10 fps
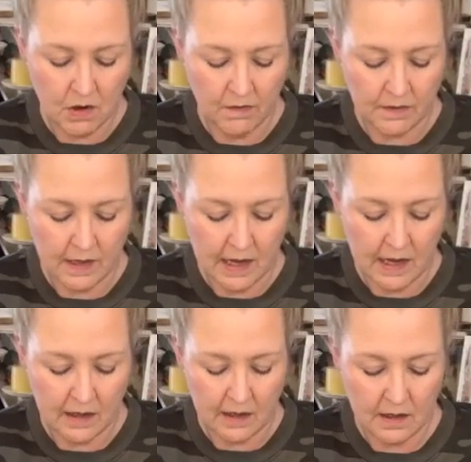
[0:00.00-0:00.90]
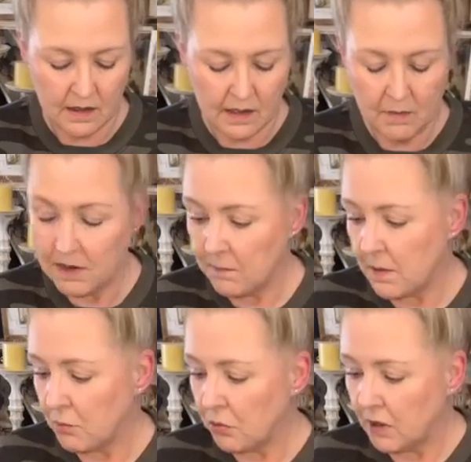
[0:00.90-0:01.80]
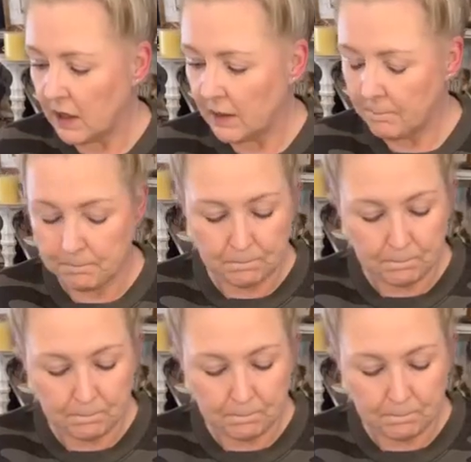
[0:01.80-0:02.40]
over that. That might be pretty.